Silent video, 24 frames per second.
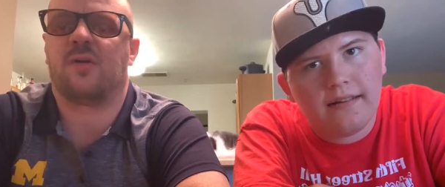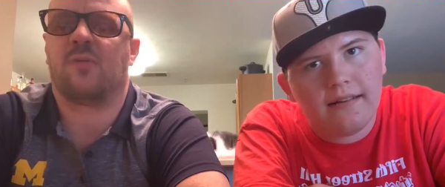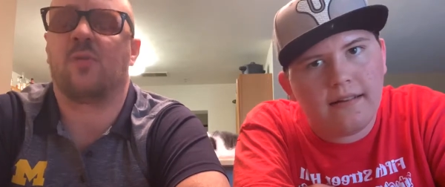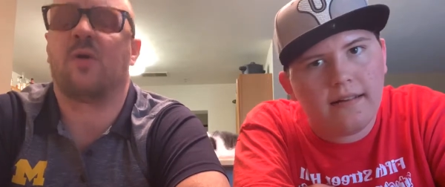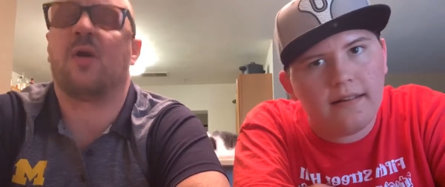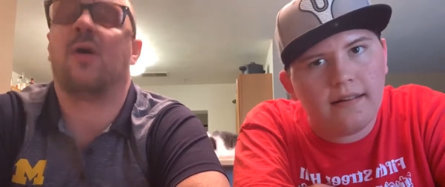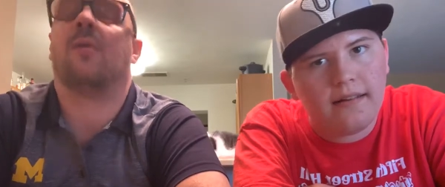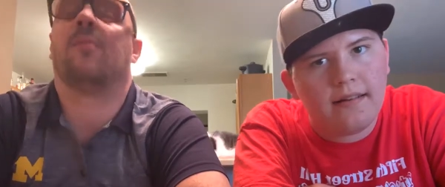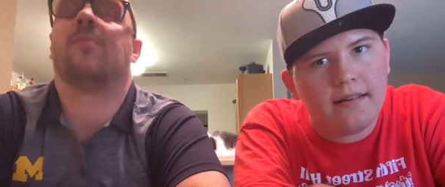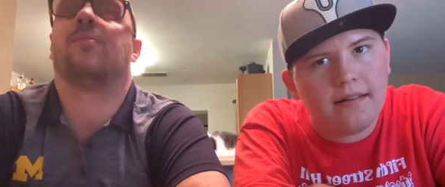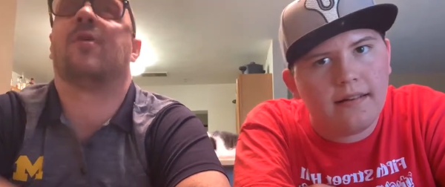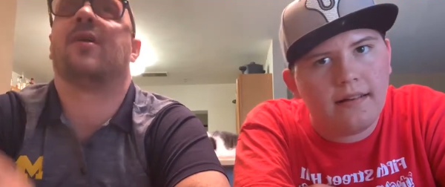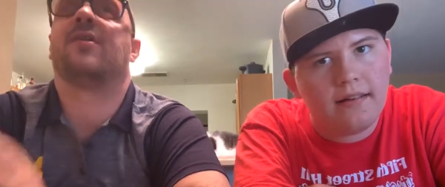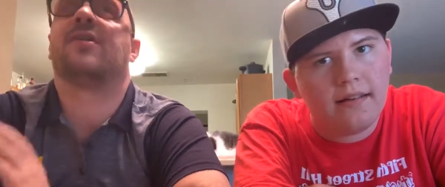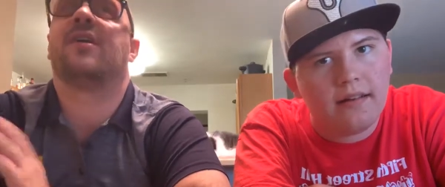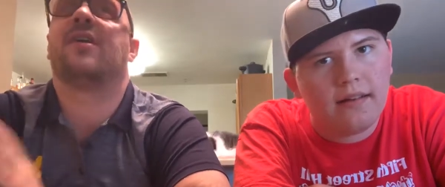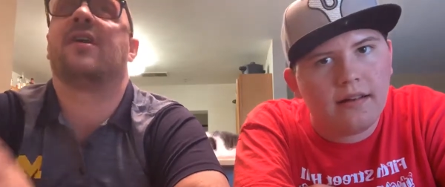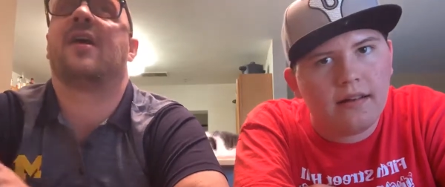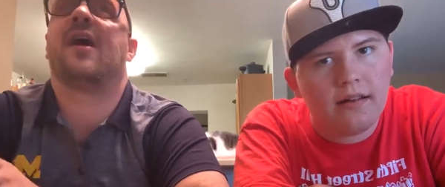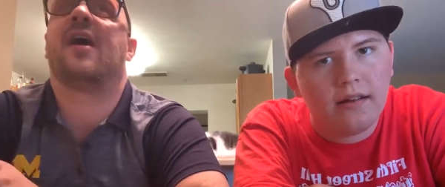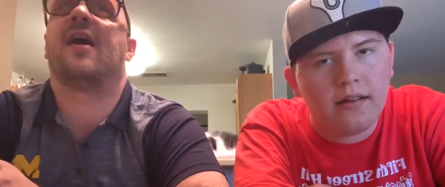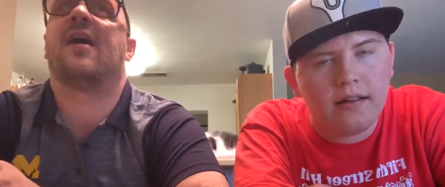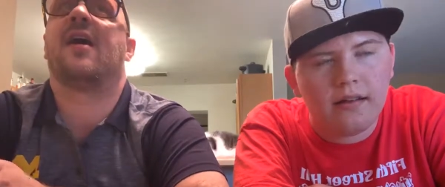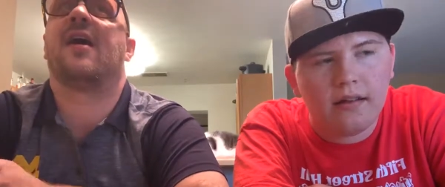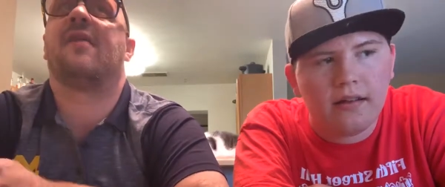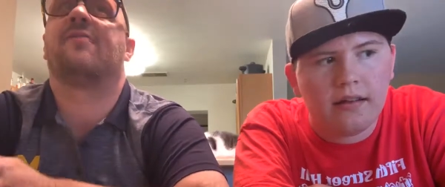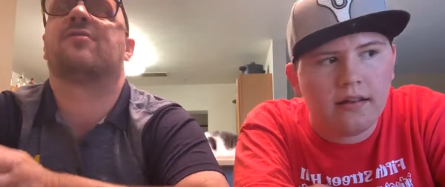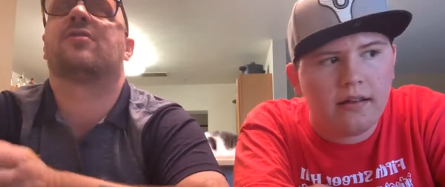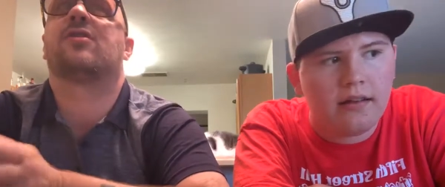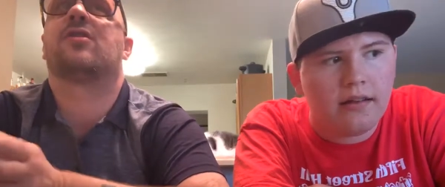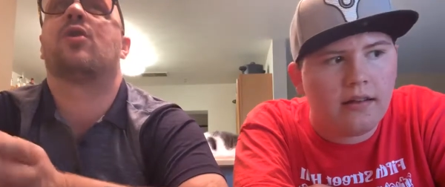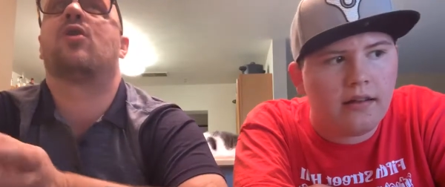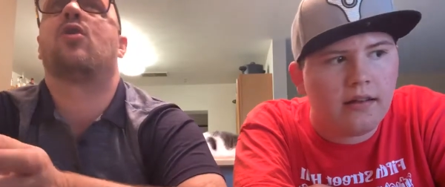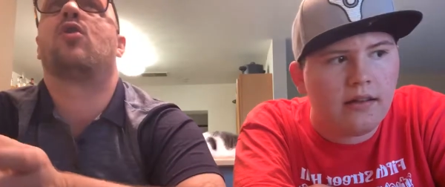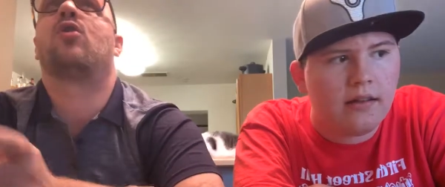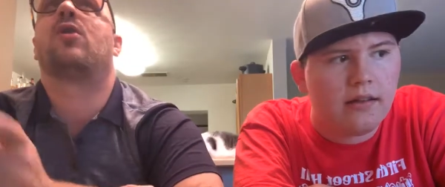Speaker 1: Well, Brenda and I have to
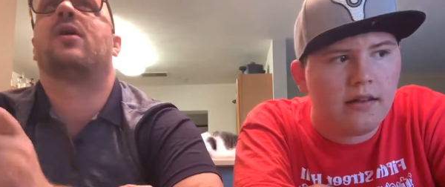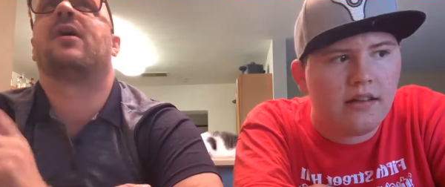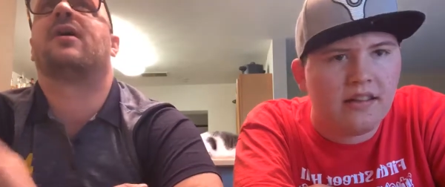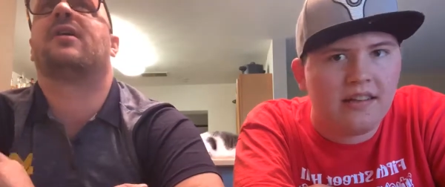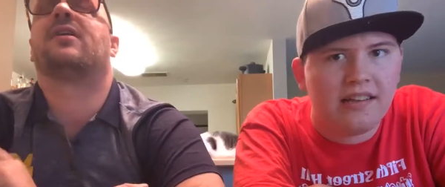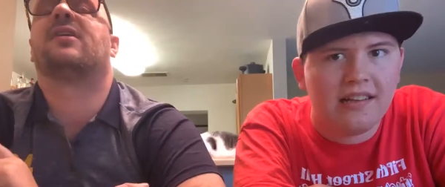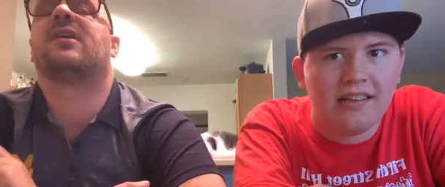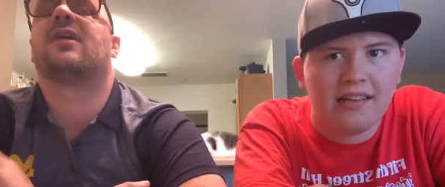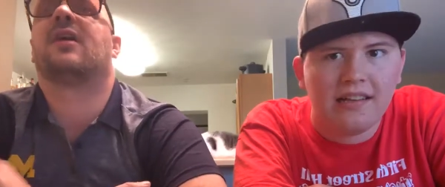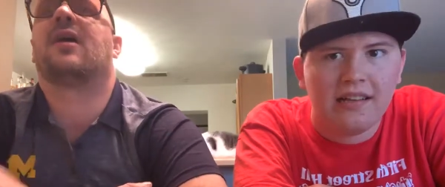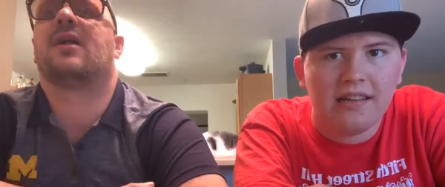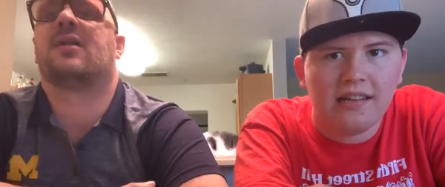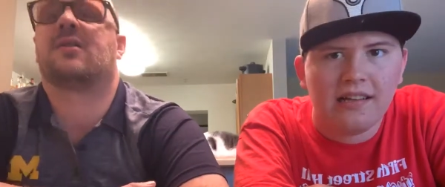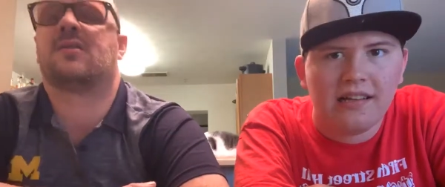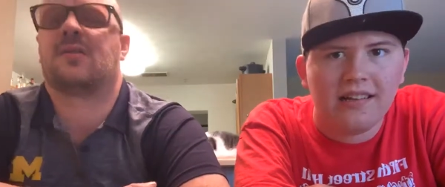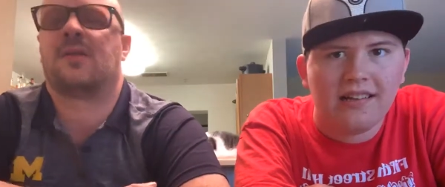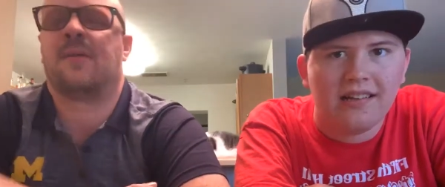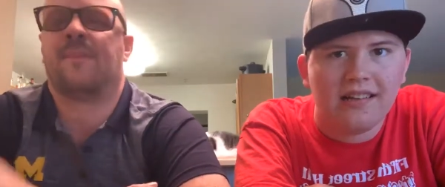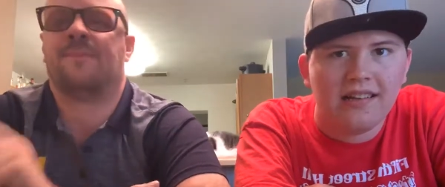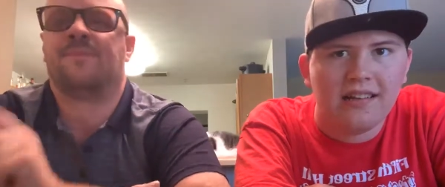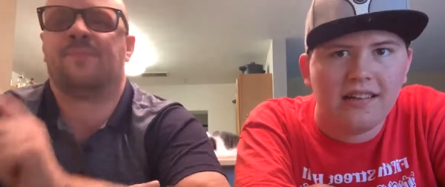go and get